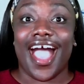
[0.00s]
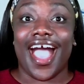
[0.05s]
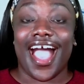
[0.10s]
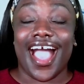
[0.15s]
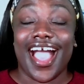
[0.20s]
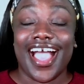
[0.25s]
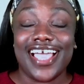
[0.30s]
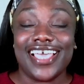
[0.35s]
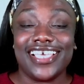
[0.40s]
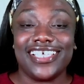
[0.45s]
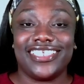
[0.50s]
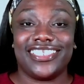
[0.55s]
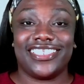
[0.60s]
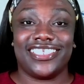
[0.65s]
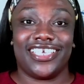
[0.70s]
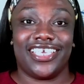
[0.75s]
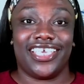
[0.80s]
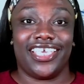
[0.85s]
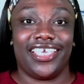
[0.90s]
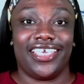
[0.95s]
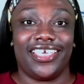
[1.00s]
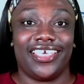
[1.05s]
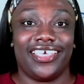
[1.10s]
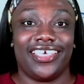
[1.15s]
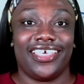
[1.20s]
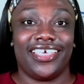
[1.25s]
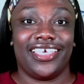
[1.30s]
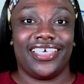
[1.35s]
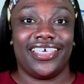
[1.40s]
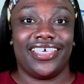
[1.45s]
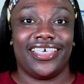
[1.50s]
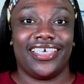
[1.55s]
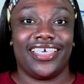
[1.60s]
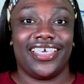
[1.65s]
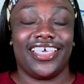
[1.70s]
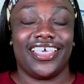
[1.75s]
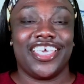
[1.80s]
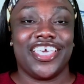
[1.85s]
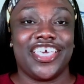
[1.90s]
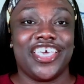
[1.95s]
I see
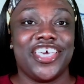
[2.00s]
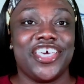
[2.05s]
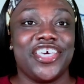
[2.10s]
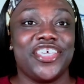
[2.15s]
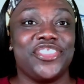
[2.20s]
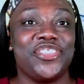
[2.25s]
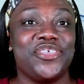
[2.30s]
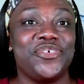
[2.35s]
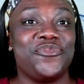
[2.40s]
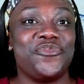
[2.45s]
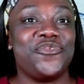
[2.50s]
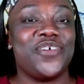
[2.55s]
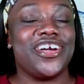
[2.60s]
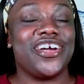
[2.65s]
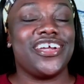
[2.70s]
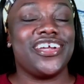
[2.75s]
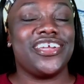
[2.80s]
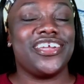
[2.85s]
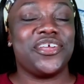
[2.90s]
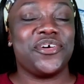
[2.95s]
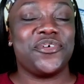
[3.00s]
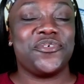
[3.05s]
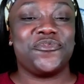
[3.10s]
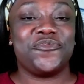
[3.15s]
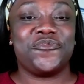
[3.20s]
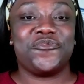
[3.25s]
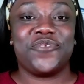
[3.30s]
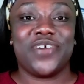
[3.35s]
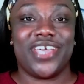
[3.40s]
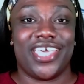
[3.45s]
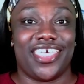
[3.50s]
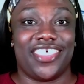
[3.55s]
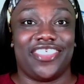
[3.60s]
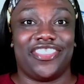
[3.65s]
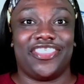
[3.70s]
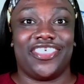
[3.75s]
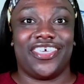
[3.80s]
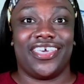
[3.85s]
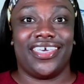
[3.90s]
the word with